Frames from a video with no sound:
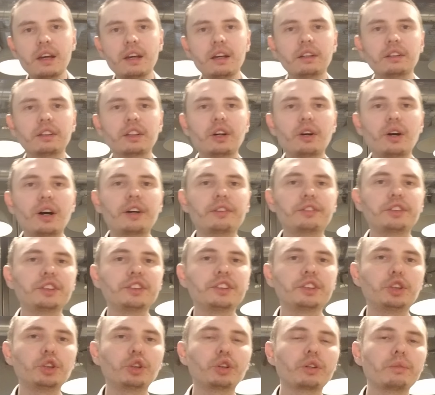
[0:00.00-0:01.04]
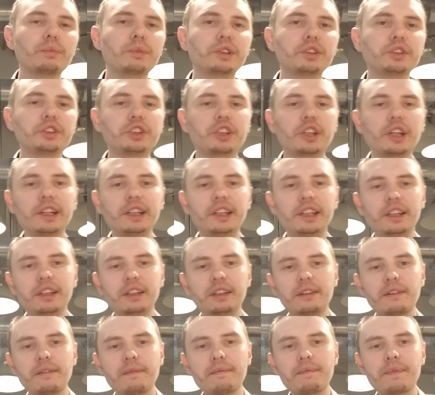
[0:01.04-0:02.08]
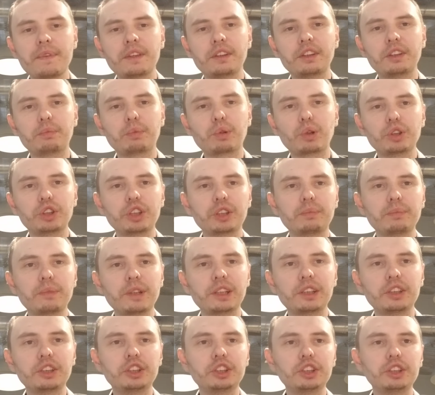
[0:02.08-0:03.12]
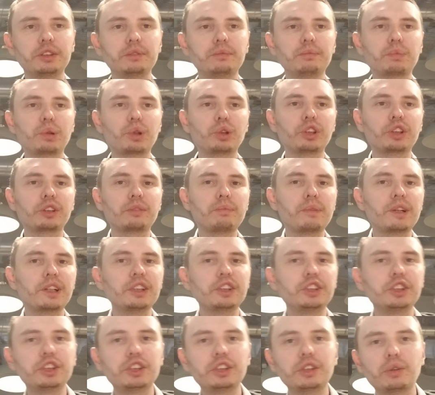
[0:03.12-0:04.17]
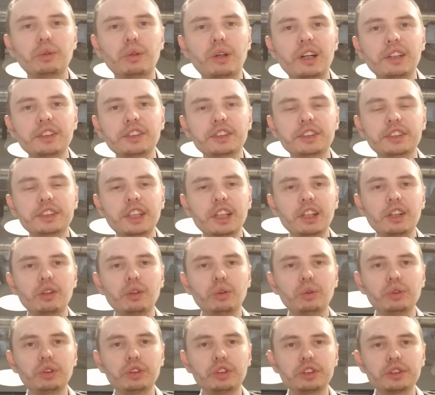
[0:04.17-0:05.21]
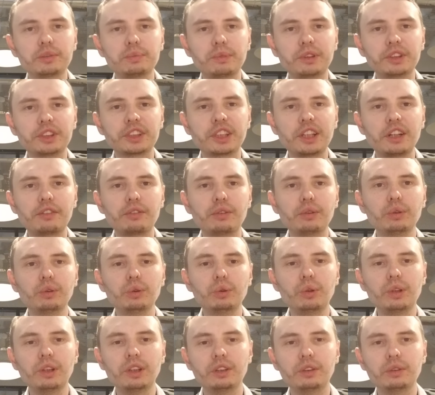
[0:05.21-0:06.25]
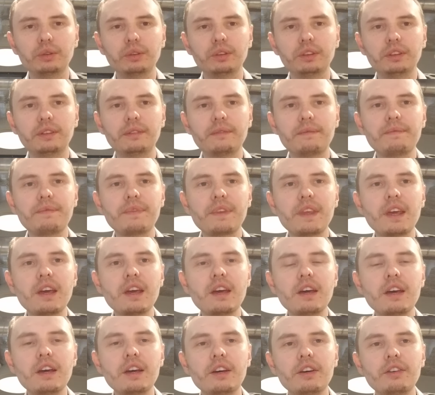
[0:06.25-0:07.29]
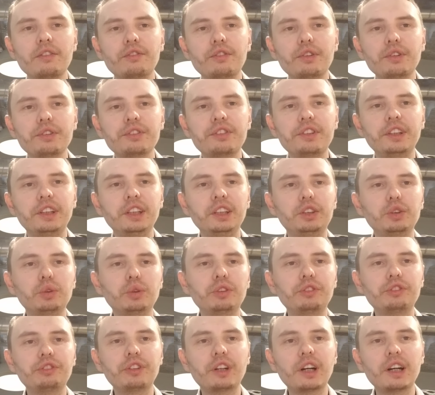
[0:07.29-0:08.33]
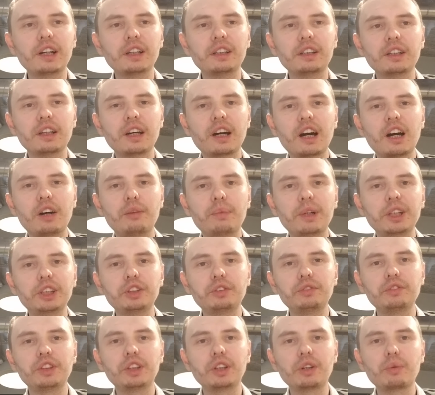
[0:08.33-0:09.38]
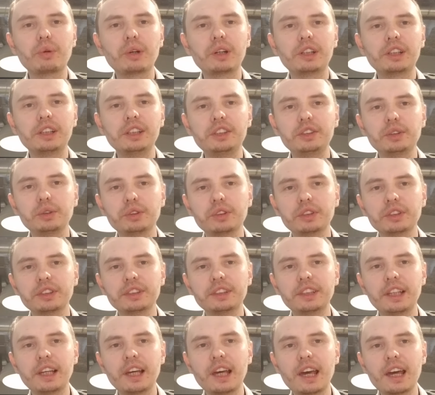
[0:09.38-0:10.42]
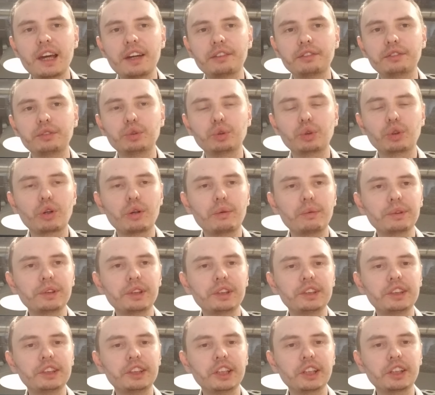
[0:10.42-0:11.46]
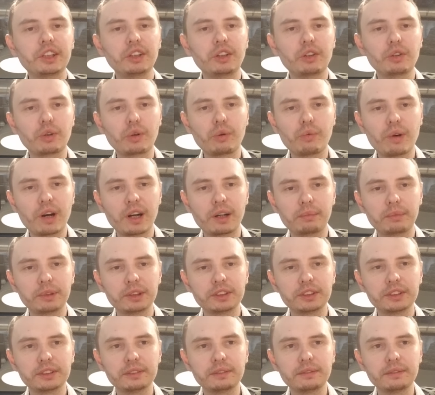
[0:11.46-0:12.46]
Now, after the document is ready, the project manager, product manager, or other stakeholders must carefully look into it. First, they need to define how much of the required resources they have to accommodate the technical requirements.